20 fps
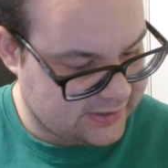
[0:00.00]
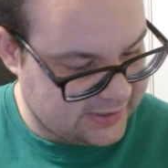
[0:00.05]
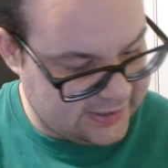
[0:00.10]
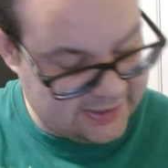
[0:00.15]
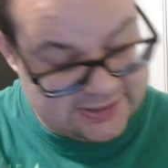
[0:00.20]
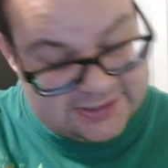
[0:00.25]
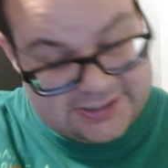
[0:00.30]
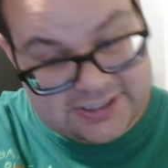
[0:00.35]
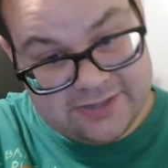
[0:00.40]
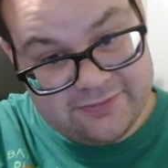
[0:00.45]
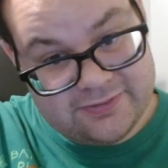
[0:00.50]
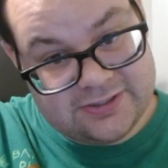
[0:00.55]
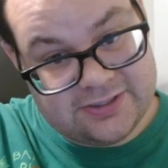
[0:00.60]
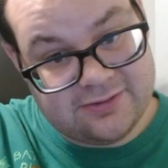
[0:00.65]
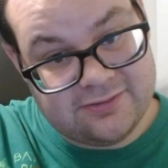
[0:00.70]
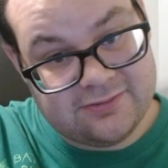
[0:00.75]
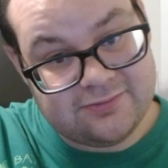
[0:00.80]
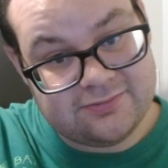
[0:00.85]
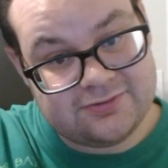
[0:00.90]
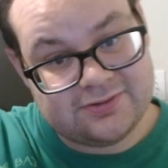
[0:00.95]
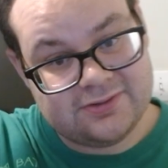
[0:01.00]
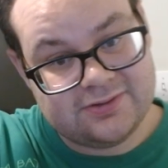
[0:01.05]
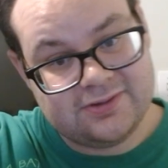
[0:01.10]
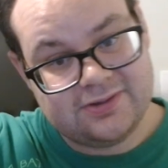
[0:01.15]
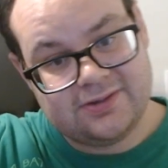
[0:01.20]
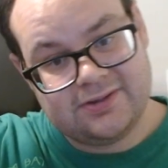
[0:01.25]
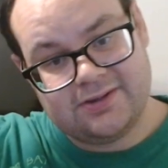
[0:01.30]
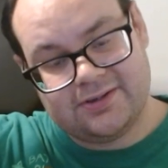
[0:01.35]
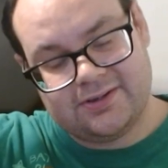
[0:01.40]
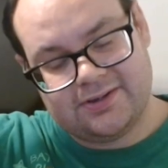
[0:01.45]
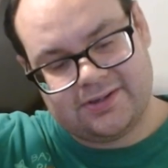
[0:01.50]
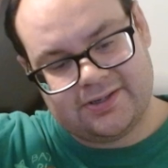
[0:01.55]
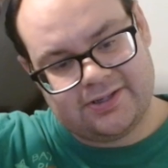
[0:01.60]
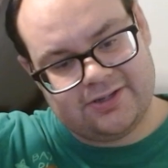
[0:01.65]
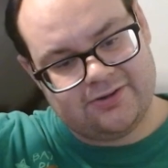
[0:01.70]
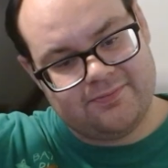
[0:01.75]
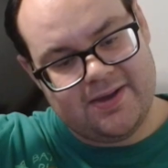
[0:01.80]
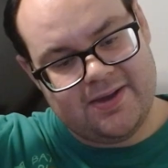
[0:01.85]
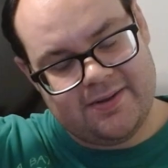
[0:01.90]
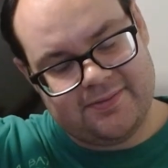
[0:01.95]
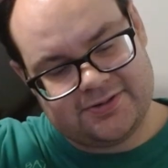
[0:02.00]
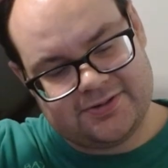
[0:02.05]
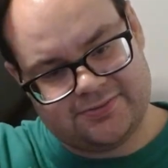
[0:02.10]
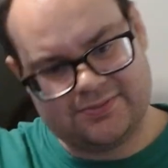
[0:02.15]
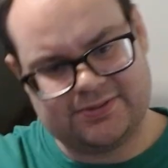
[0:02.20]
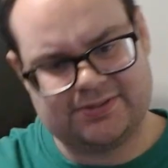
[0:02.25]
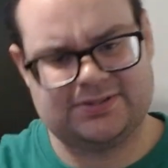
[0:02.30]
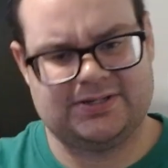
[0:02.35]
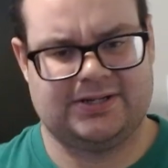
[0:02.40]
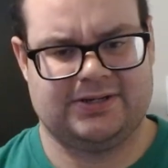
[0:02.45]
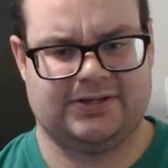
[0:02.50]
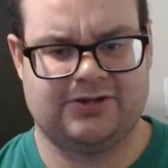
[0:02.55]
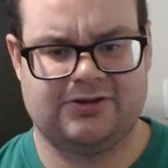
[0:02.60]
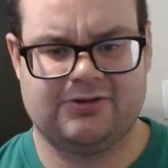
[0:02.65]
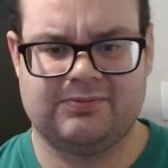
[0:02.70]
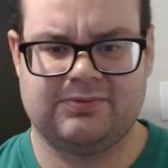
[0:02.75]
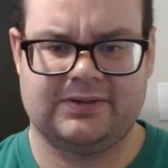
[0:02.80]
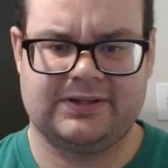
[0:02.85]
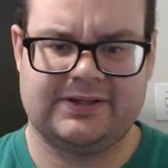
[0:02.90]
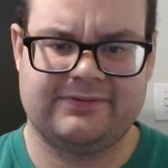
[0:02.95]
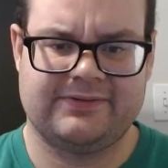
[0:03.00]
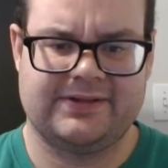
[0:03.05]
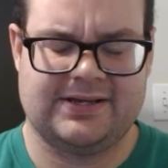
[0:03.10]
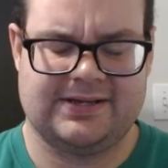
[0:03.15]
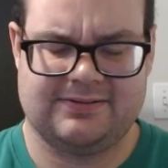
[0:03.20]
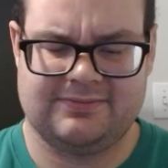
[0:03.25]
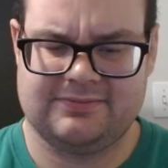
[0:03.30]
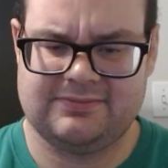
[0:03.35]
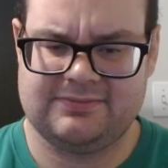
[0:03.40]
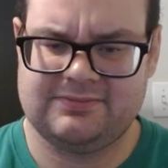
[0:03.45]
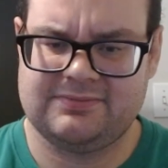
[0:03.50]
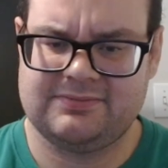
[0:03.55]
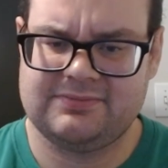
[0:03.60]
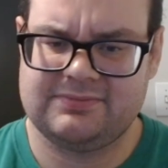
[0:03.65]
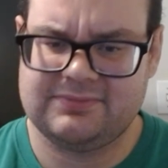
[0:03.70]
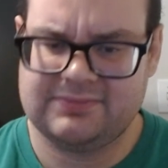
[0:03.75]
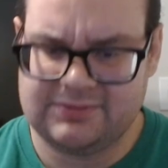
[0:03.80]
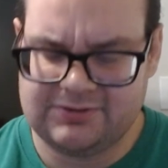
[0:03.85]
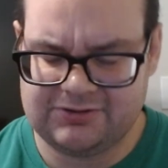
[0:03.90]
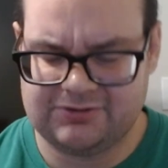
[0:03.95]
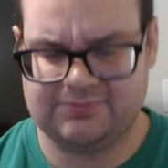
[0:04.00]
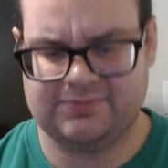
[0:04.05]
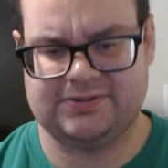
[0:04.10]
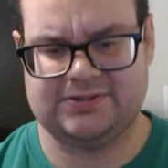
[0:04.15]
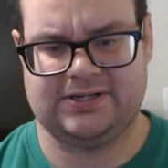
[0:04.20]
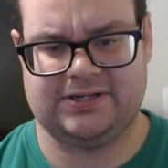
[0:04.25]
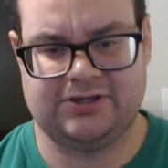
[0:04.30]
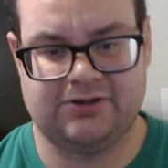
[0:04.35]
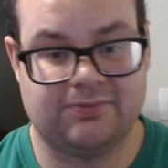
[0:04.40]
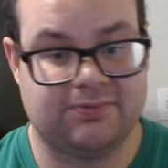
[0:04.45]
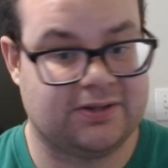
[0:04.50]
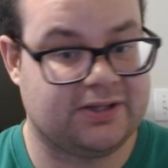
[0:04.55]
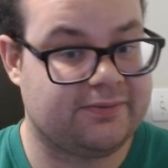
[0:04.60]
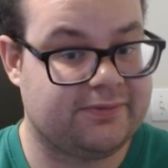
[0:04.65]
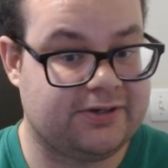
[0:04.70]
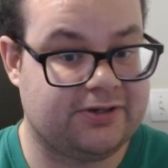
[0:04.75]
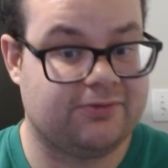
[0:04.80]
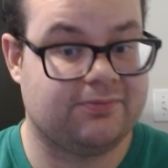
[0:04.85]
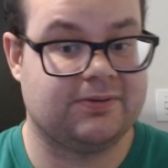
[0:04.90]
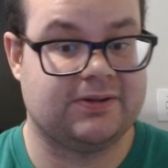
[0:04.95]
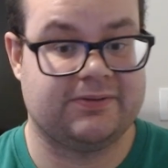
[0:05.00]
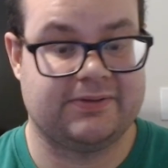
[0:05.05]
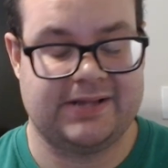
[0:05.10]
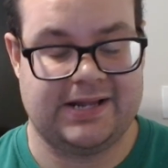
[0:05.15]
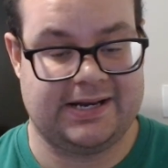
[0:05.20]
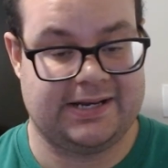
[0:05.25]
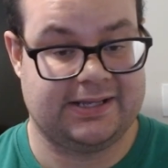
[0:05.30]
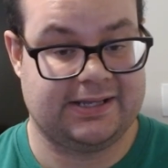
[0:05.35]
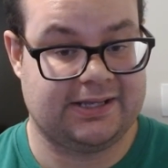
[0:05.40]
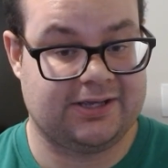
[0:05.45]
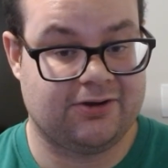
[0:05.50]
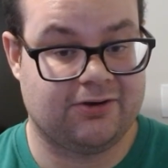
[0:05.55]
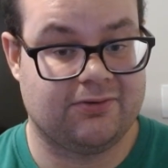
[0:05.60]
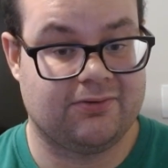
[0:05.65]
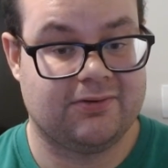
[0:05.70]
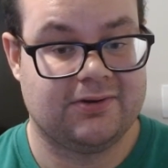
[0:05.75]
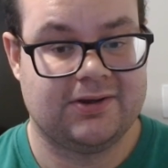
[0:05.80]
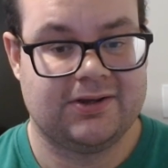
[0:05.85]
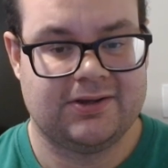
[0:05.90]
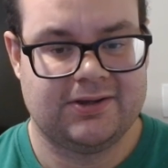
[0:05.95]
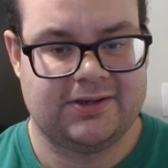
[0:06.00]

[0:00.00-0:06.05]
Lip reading: And she even tells, Batman Superman's like, "Do you believe that?" Superman's like, "Do you believe me? Do you believe that I didn't kill?"